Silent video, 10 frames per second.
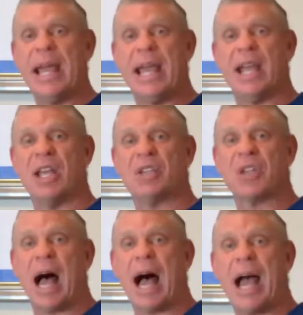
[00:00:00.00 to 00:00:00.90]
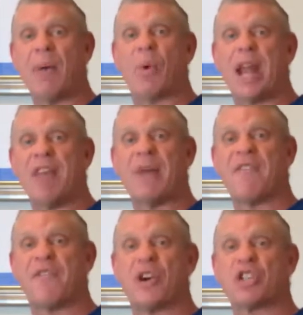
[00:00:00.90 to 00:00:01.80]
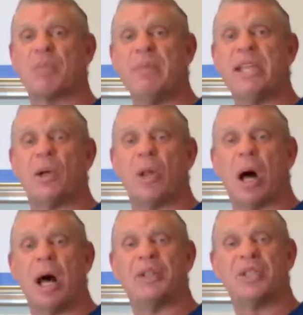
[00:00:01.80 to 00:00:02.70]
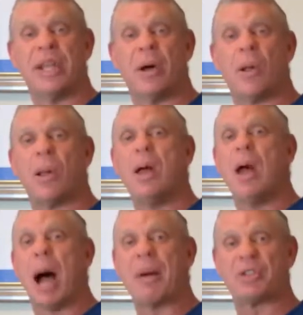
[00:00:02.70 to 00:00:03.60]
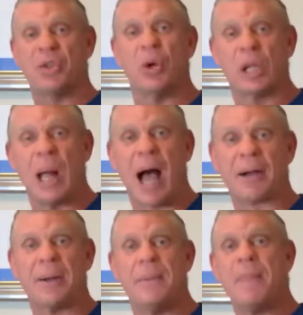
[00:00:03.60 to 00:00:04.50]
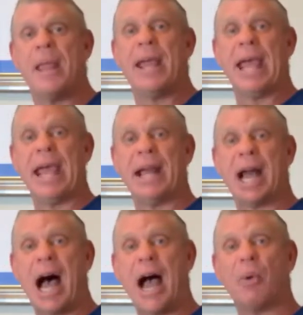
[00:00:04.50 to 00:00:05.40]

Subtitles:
is I won't have my first meal until about 2 o'clock. And I